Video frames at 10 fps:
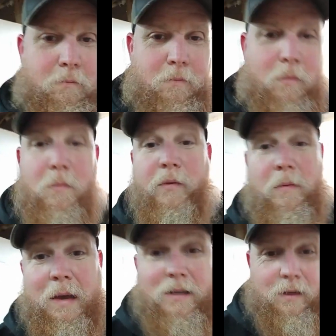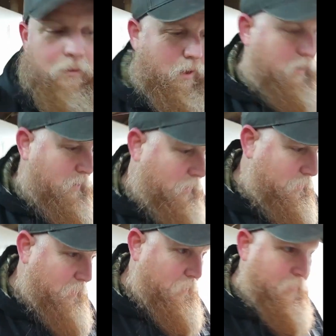Movie magic, right?
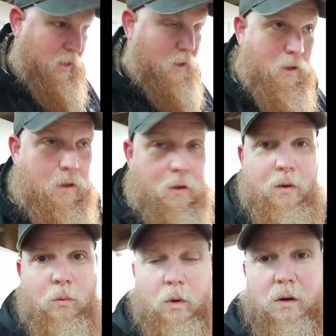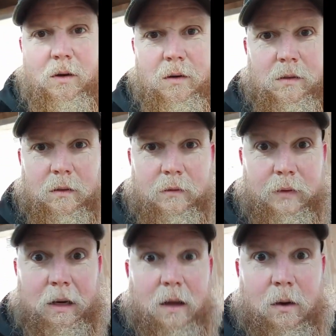The wonders of
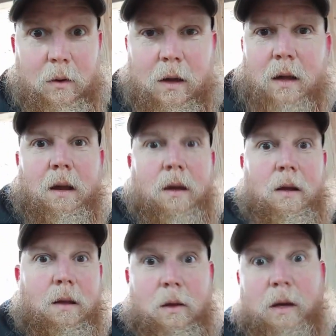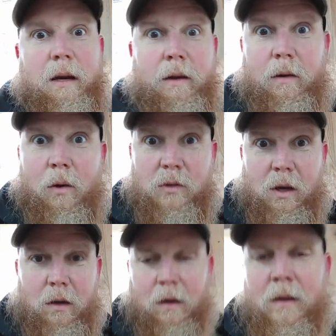video. You didn't even know I was
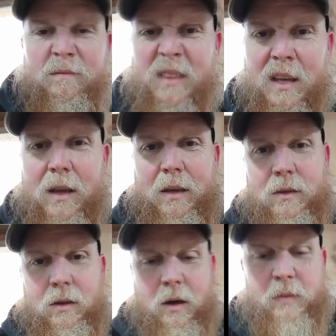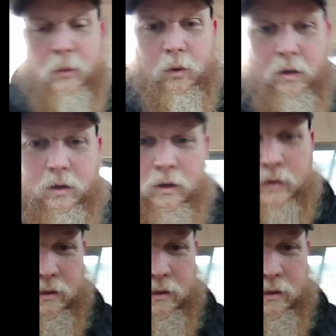gone. So I've been working on